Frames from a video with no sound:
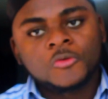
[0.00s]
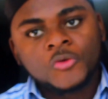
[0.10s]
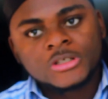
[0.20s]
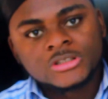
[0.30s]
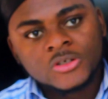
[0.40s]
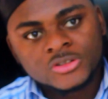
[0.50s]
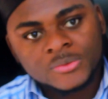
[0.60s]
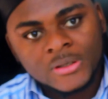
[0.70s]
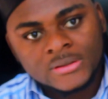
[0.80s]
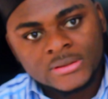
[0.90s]
what is it going to
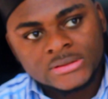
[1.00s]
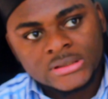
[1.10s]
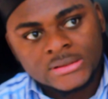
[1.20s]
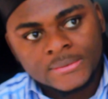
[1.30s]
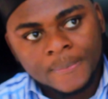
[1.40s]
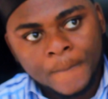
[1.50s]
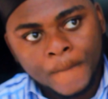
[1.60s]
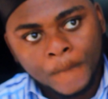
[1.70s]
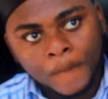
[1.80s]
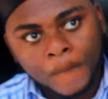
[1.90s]
be about again?
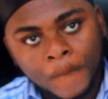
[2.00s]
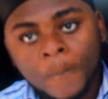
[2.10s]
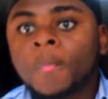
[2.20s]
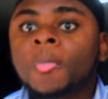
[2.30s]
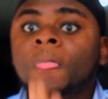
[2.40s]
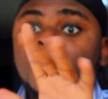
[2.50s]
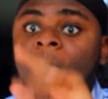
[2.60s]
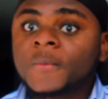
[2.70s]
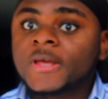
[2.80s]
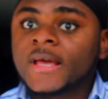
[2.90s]

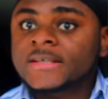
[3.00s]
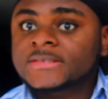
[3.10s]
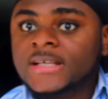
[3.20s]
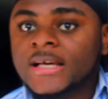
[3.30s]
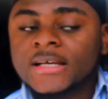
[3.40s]
Yes,